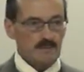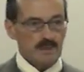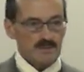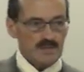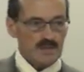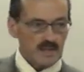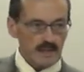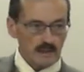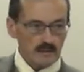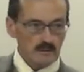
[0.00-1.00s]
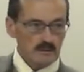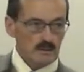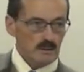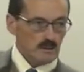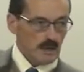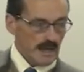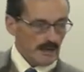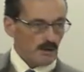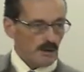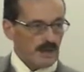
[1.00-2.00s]
Ezekiel had,
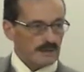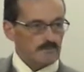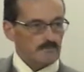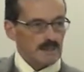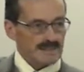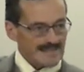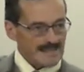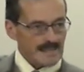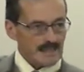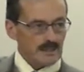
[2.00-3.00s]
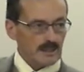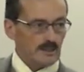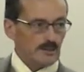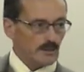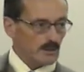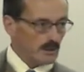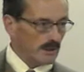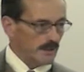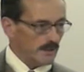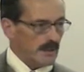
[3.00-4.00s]
had been taken in an
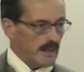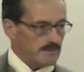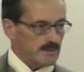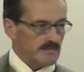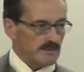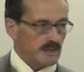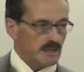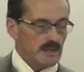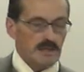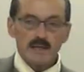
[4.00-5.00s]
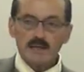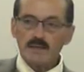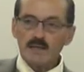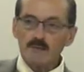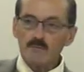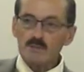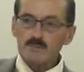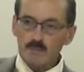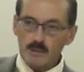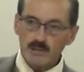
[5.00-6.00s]
earlier captivity, and he was
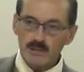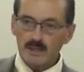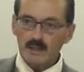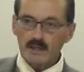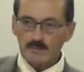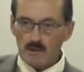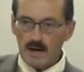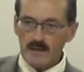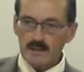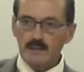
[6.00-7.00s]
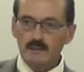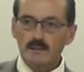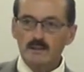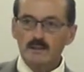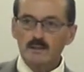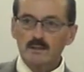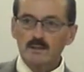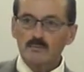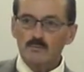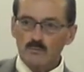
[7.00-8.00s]
preaching and writing
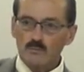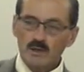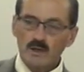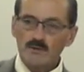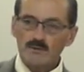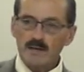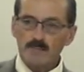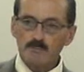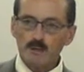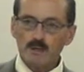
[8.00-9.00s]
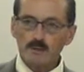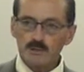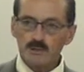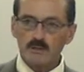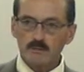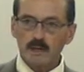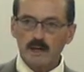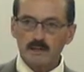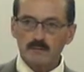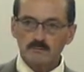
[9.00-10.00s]
contemporary with
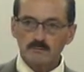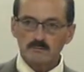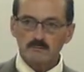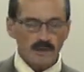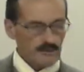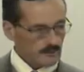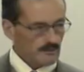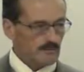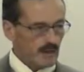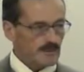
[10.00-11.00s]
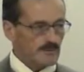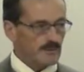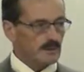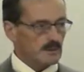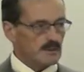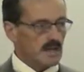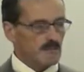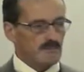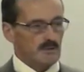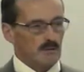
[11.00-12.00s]
Jeremiah, right, right during the time
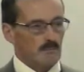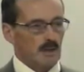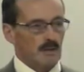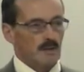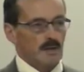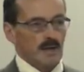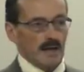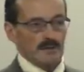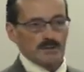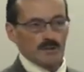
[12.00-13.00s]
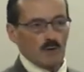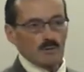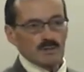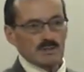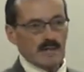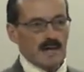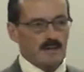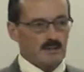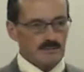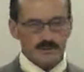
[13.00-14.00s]
of Jeremiah. And so was
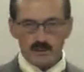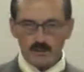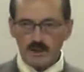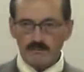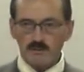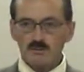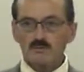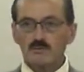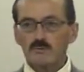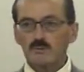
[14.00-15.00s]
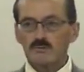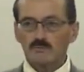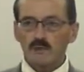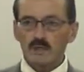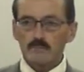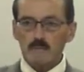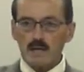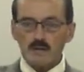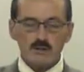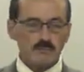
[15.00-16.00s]
Daniel. So you had these three
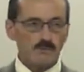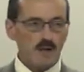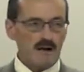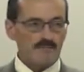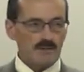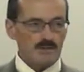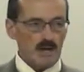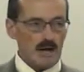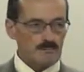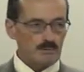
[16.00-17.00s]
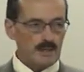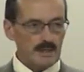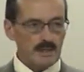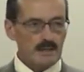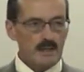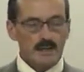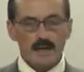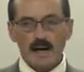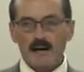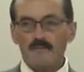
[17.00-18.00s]
major prophets operating,
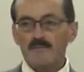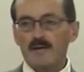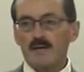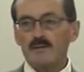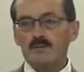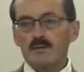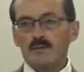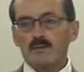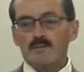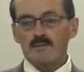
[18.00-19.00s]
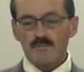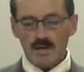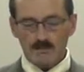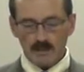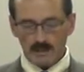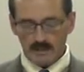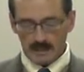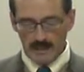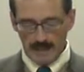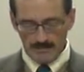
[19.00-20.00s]
and then they went into
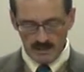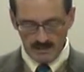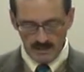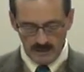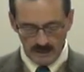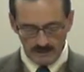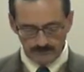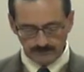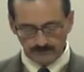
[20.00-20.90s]
captivity.